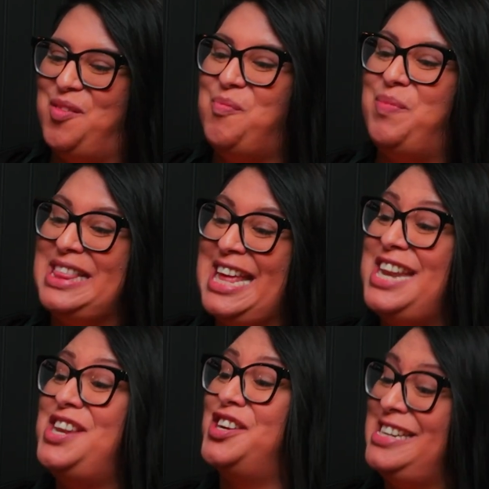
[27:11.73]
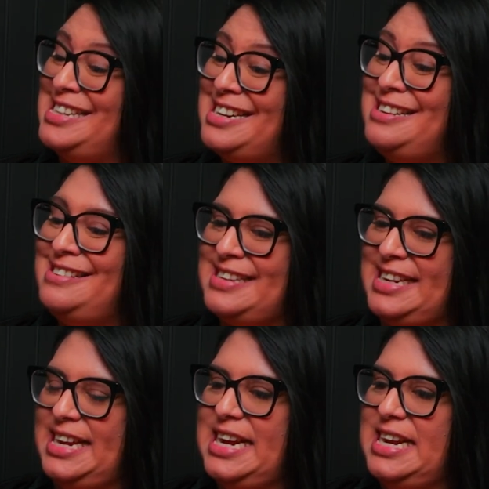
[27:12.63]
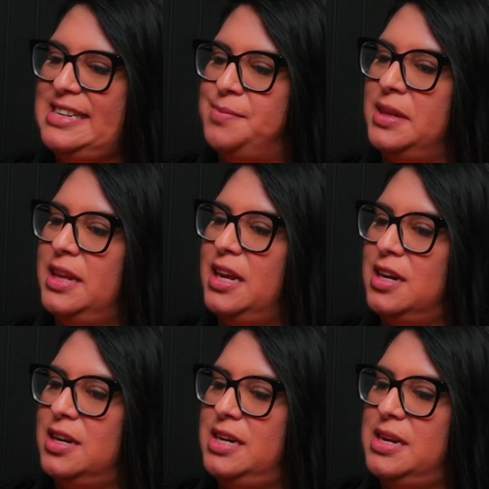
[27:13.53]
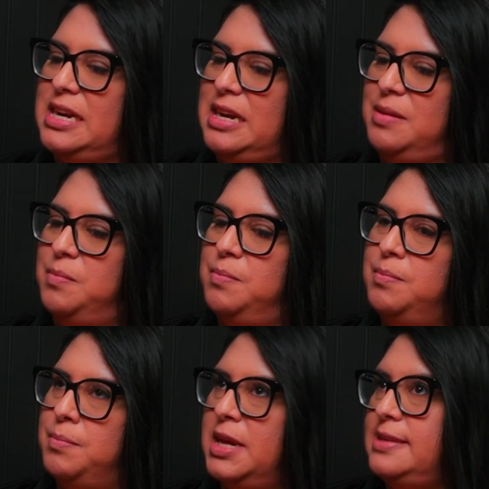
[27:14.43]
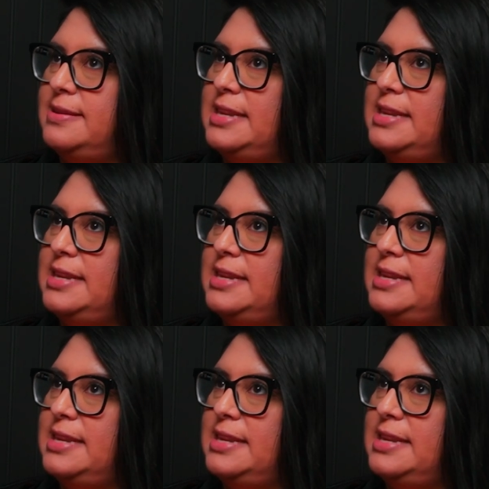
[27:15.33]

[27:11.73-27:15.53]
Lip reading: But then during tenancy, typically on month